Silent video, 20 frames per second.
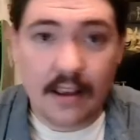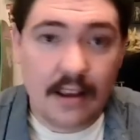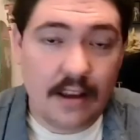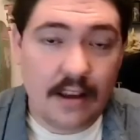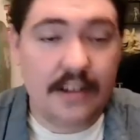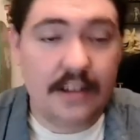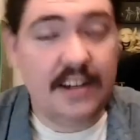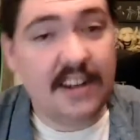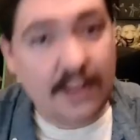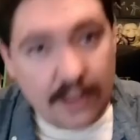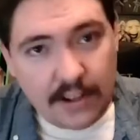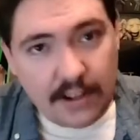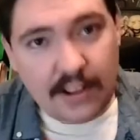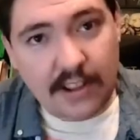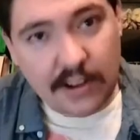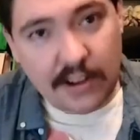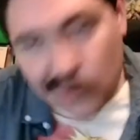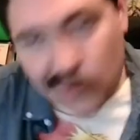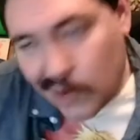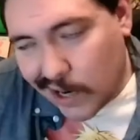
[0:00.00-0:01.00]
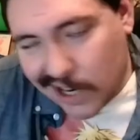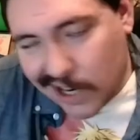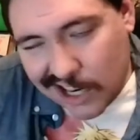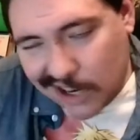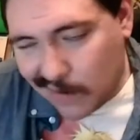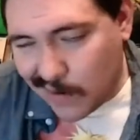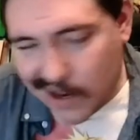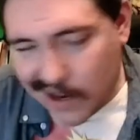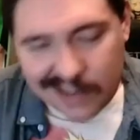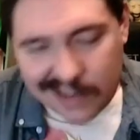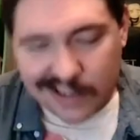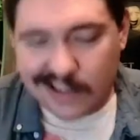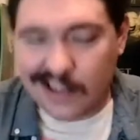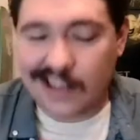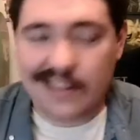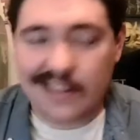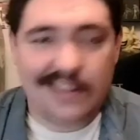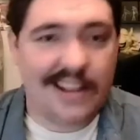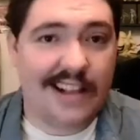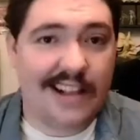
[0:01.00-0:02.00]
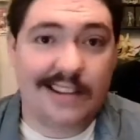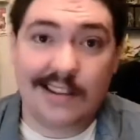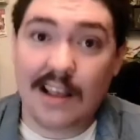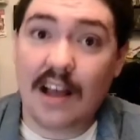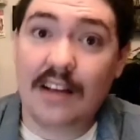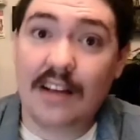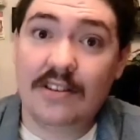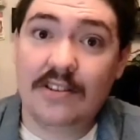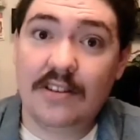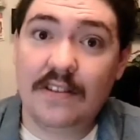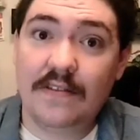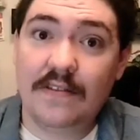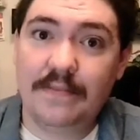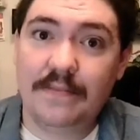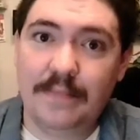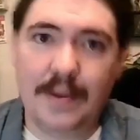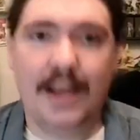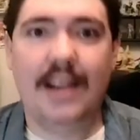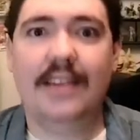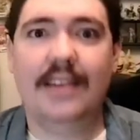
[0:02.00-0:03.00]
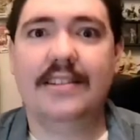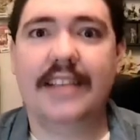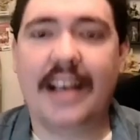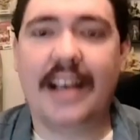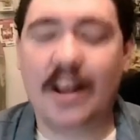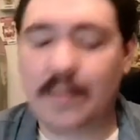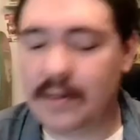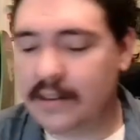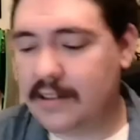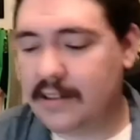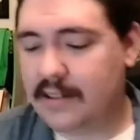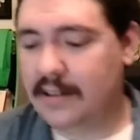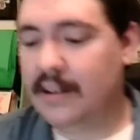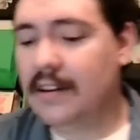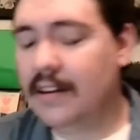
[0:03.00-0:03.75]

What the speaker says: You're gonna look a little weird, but that's the hustle of being scalpers.